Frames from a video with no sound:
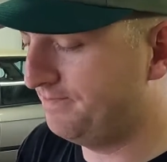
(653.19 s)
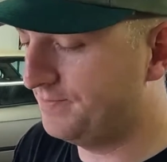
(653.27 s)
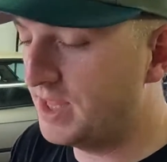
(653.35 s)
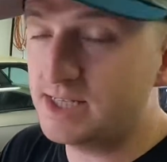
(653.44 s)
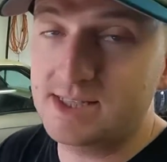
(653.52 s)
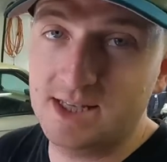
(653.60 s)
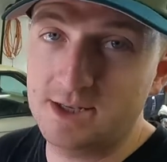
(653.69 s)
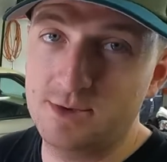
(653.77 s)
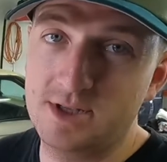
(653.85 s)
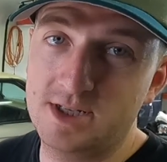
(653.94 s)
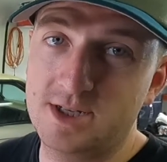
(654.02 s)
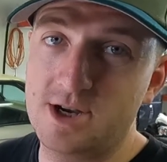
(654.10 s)
Next thing
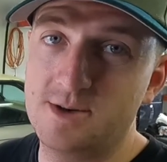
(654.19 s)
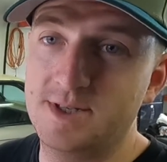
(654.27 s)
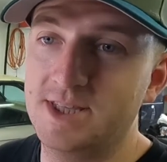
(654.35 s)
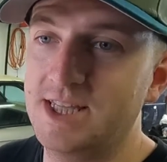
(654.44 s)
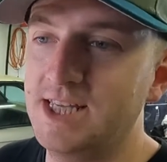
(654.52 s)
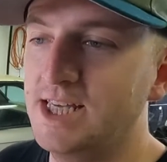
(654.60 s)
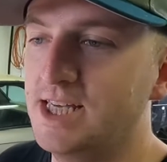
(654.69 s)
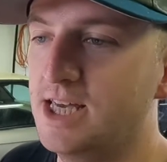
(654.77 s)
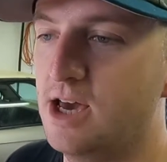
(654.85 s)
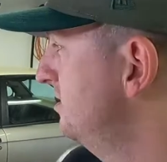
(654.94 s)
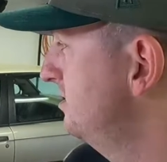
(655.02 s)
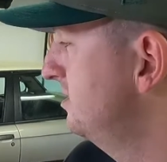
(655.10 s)
we determined,
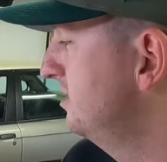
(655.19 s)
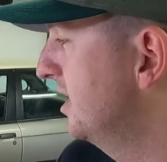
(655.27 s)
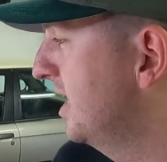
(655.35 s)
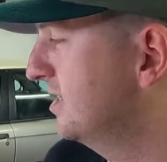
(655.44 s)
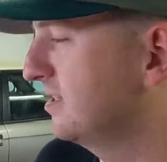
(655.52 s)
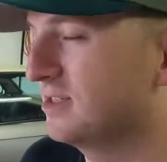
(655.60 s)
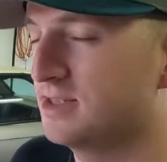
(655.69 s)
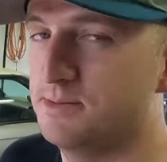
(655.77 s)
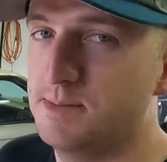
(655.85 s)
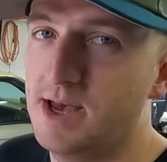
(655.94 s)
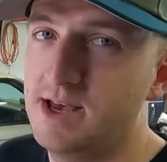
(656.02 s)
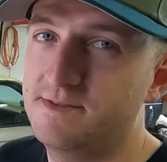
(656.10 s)
I guess it's the
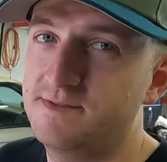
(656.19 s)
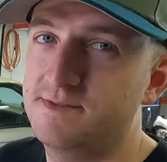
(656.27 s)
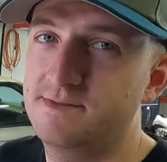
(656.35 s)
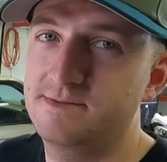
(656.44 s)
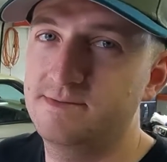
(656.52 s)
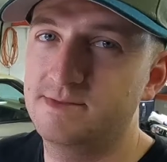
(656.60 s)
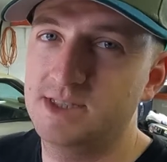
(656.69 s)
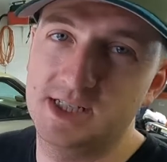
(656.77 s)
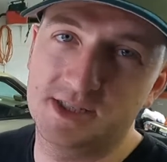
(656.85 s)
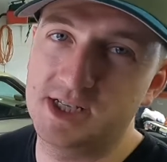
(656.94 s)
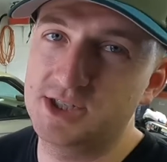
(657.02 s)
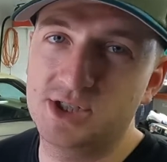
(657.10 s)
math,
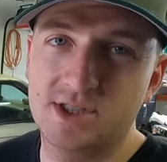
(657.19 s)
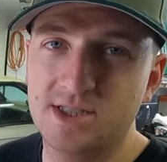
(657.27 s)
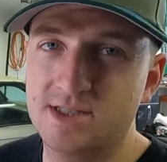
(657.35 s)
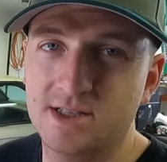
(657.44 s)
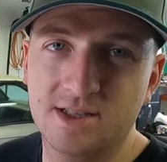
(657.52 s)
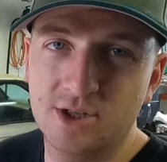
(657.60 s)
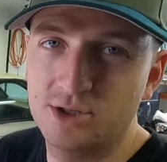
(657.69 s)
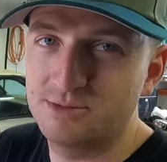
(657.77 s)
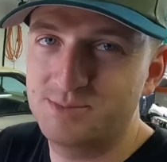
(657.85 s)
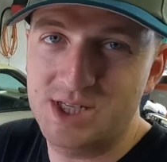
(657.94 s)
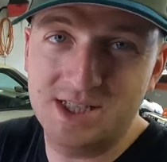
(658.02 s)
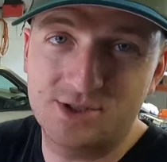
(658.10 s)
essentially, the little
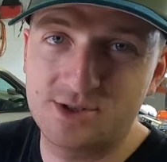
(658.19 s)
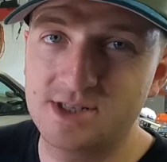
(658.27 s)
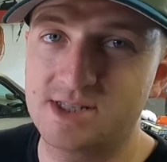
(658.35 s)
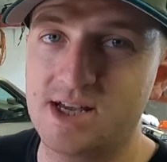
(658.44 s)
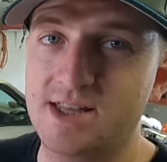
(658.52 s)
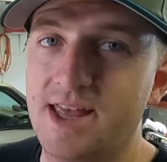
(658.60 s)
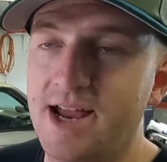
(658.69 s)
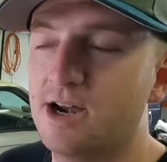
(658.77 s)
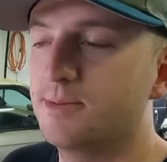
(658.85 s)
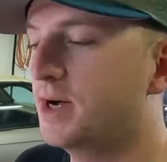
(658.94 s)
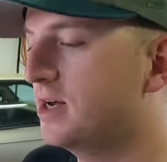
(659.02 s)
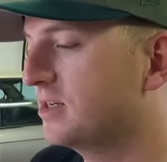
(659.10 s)
sensor inside the
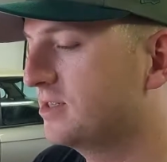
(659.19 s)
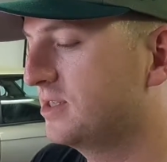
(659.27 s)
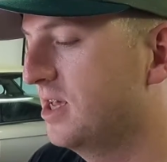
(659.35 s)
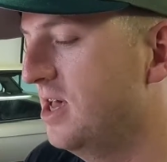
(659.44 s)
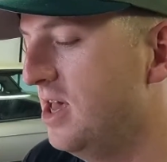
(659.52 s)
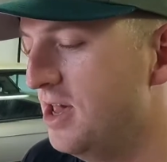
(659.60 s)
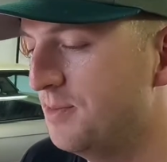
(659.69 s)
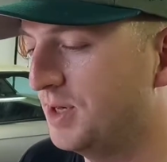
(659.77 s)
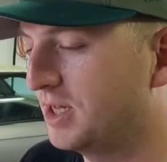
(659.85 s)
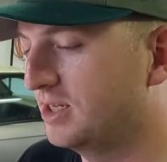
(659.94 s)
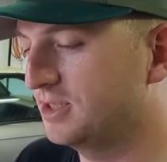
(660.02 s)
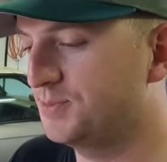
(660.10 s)
airbox.
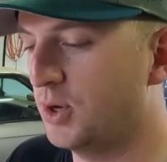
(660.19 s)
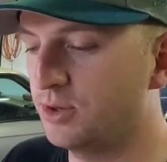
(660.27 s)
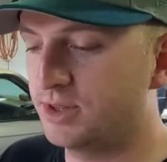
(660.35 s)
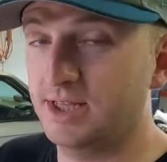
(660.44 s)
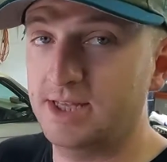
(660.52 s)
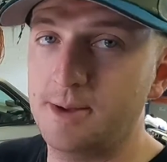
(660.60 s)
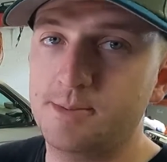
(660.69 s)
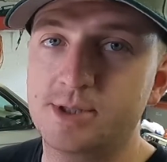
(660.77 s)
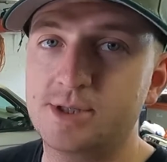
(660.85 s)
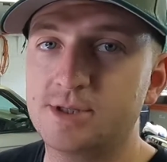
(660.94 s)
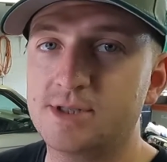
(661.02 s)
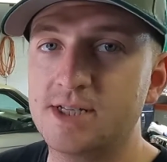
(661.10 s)
Because both the
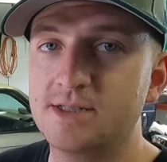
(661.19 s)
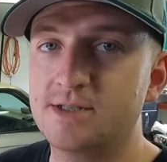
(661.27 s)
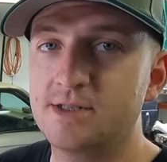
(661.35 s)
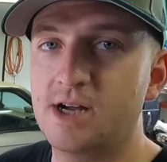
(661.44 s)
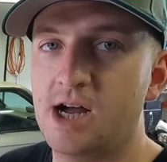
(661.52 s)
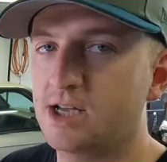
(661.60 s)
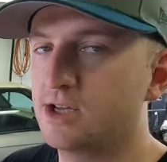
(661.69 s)
temperature sensor, I